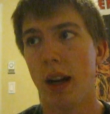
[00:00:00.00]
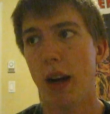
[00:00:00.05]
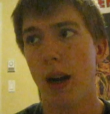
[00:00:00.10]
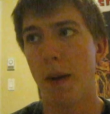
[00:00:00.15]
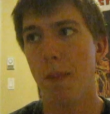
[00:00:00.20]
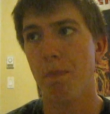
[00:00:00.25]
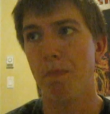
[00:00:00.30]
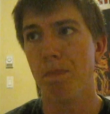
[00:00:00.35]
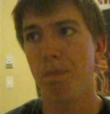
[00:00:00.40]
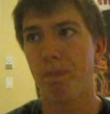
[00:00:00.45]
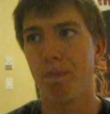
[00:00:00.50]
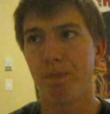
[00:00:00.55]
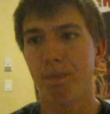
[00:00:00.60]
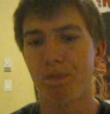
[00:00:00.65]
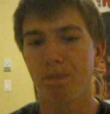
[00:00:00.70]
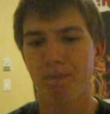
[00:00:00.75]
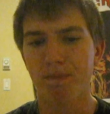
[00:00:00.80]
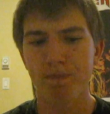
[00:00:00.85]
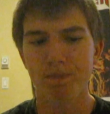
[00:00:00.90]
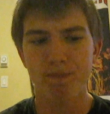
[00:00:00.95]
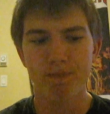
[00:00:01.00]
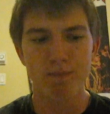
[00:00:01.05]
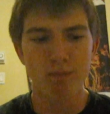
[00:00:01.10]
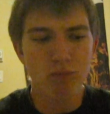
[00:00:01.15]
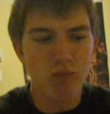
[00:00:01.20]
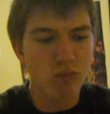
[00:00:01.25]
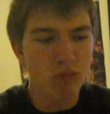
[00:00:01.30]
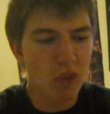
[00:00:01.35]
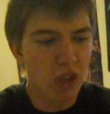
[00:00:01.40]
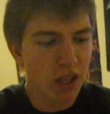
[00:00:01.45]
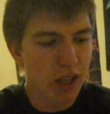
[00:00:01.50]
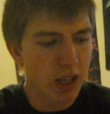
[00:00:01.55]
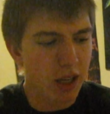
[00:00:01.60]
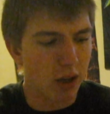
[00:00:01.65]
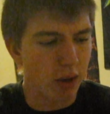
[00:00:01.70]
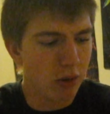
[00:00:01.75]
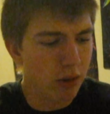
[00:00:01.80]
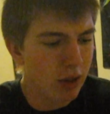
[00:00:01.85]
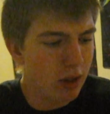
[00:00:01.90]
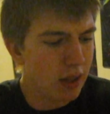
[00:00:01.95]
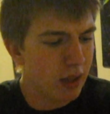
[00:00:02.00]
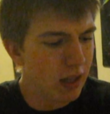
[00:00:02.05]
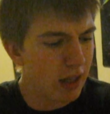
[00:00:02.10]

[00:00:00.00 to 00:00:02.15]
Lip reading: You know,